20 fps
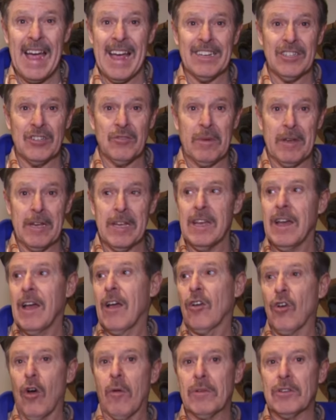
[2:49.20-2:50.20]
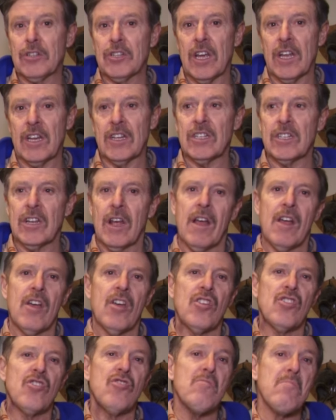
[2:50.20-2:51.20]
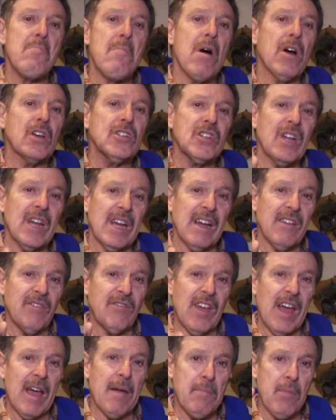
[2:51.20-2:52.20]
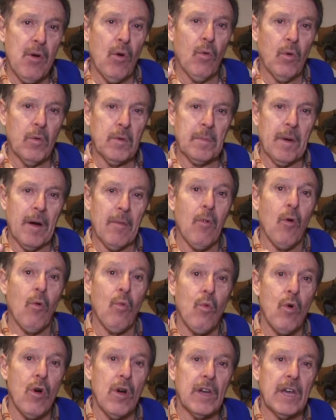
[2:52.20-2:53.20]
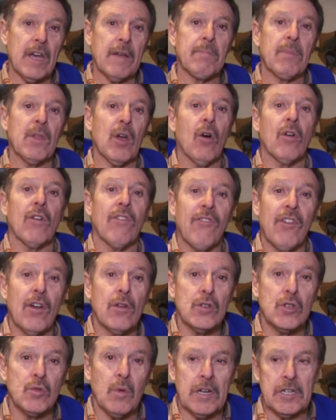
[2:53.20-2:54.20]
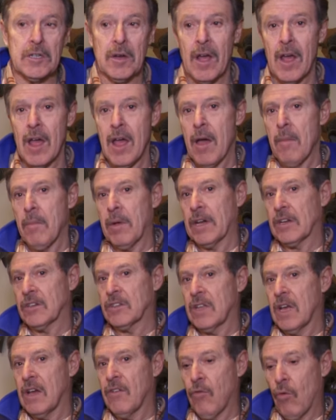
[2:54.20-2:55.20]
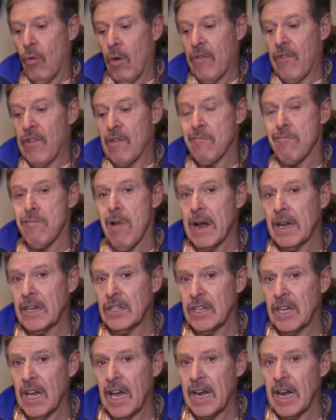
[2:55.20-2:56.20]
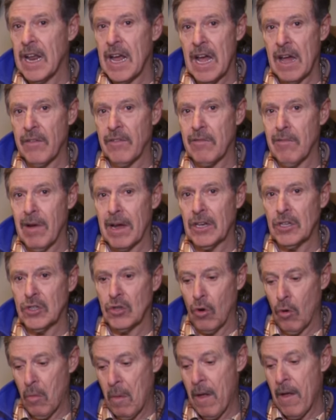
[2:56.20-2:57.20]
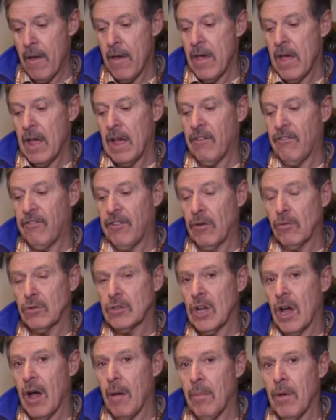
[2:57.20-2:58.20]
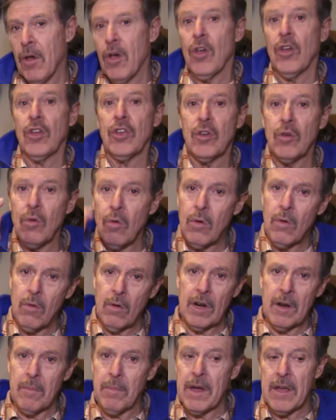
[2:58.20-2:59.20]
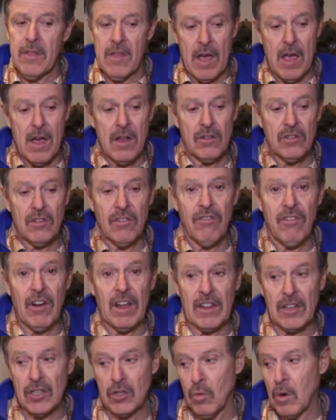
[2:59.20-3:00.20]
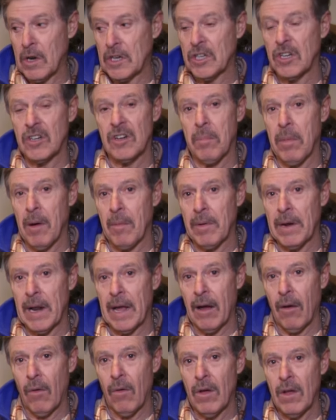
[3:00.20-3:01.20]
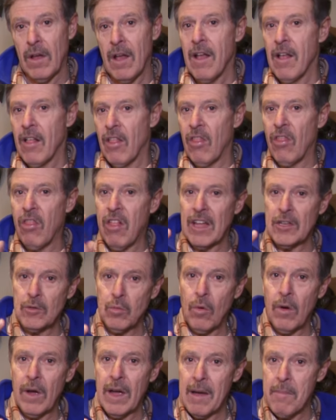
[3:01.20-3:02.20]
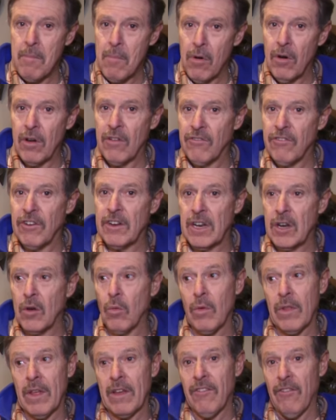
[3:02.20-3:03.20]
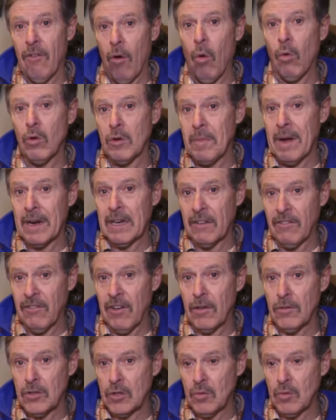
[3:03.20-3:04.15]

has to be, common sense, you must have that bilge pump working on a float switch because therefore if it rains again, heavy rainstorm, it fills up, you're not going to be there to flick the switch to pump it out. That's why I have mine fitted with a automatic float